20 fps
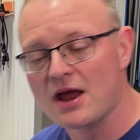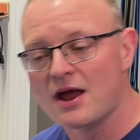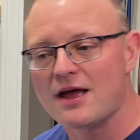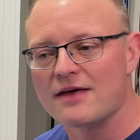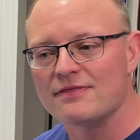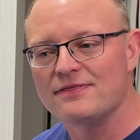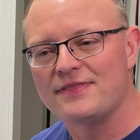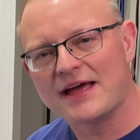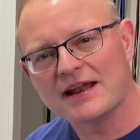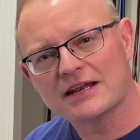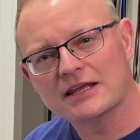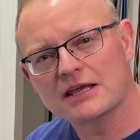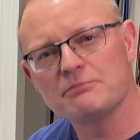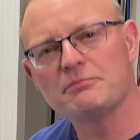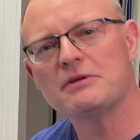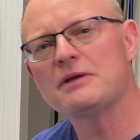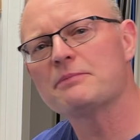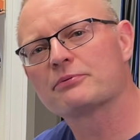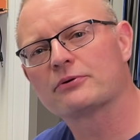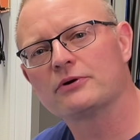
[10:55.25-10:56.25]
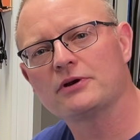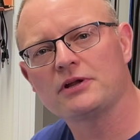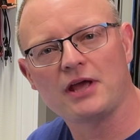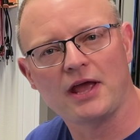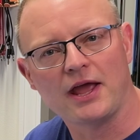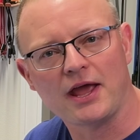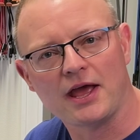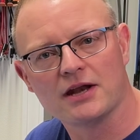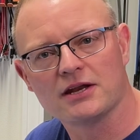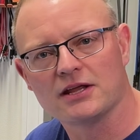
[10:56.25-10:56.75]
That can be pretty
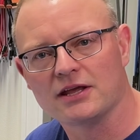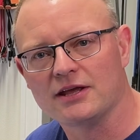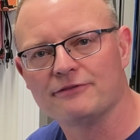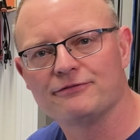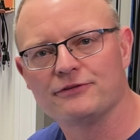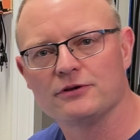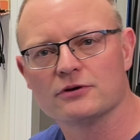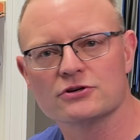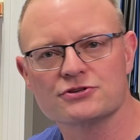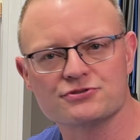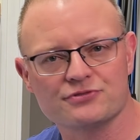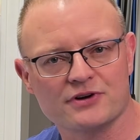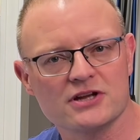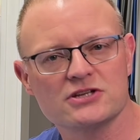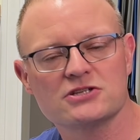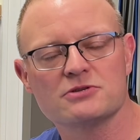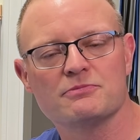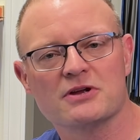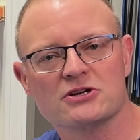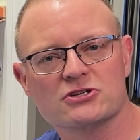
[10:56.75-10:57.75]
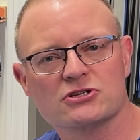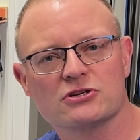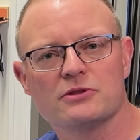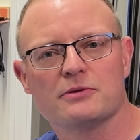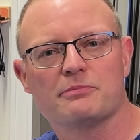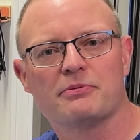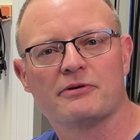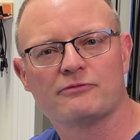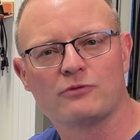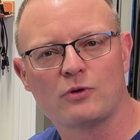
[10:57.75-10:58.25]
handy if you're trying to measure the
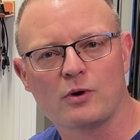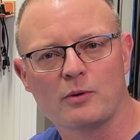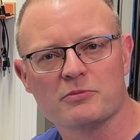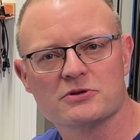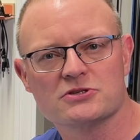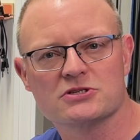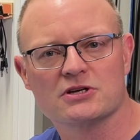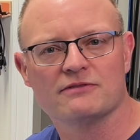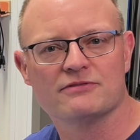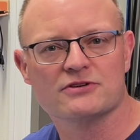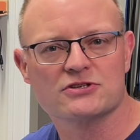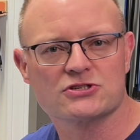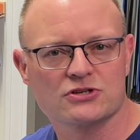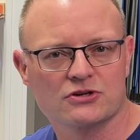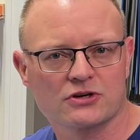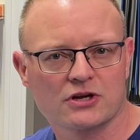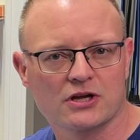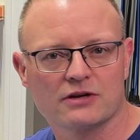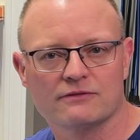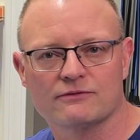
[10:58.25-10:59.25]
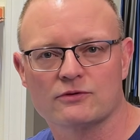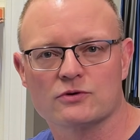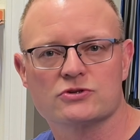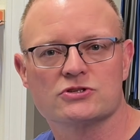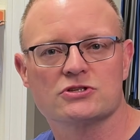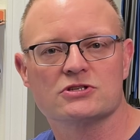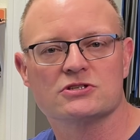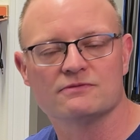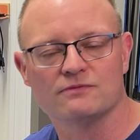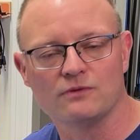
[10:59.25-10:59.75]
performance of a circuit
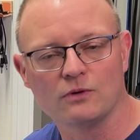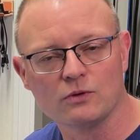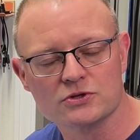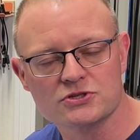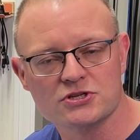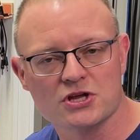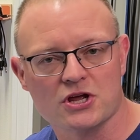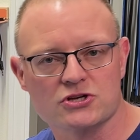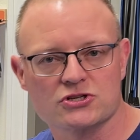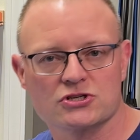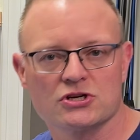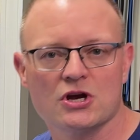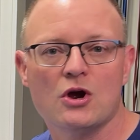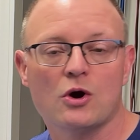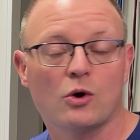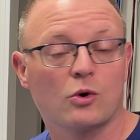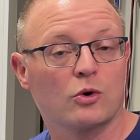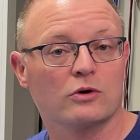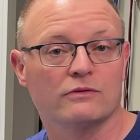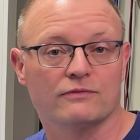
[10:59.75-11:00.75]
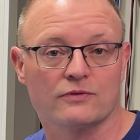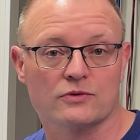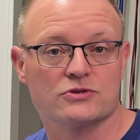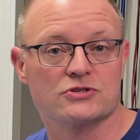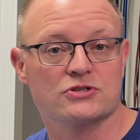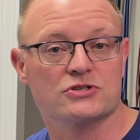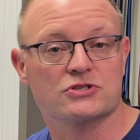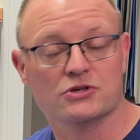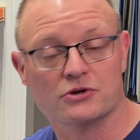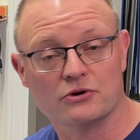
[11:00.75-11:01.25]
versus voltage or
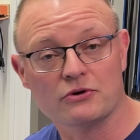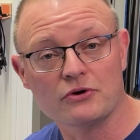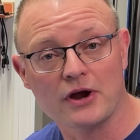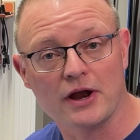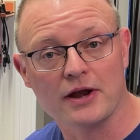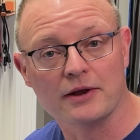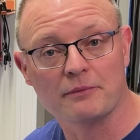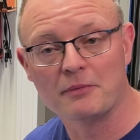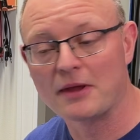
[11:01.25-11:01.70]
versus current,